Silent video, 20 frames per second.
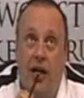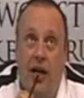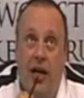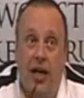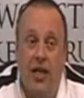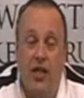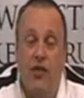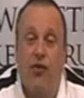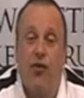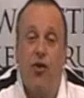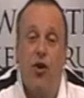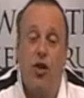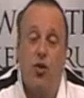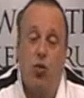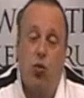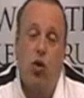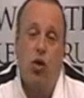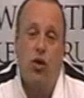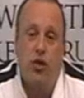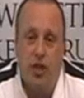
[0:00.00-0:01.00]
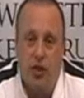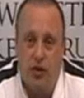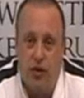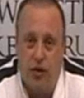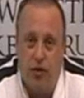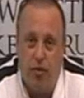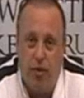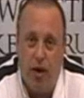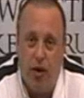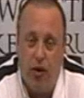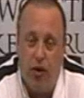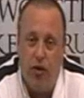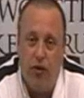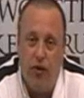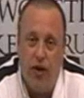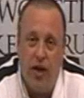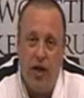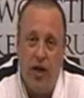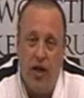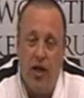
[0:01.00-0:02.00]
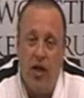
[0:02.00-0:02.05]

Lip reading: his first World Series of Poker event.